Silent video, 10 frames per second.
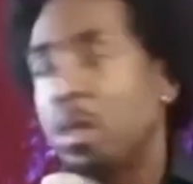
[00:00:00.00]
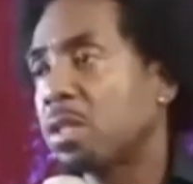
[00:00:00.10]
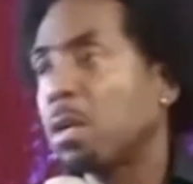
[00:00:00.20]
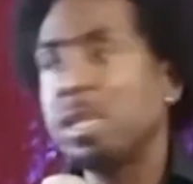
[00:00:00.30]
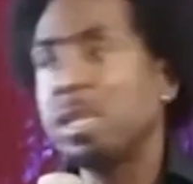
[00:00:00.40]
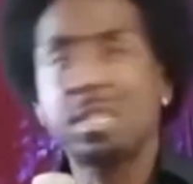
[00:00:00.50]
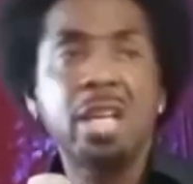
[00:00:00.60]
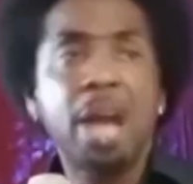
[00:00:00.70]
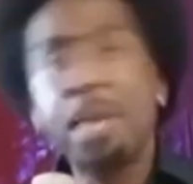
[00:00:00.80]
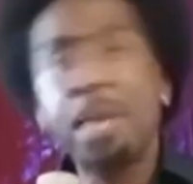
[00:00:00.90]
So listen,
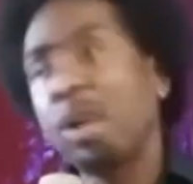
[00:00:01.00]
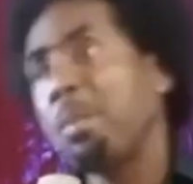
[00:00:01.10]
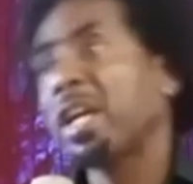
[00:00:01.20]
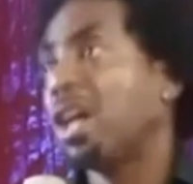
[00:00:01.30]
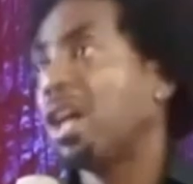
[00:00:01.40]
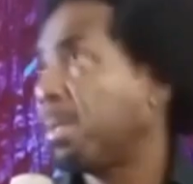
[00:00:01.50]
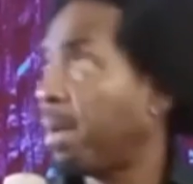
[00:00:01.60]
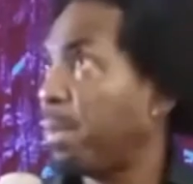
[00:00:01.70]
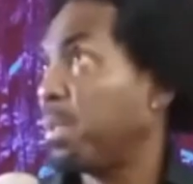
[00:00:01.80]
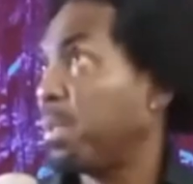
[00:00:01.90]
I'm not going to make it all about people.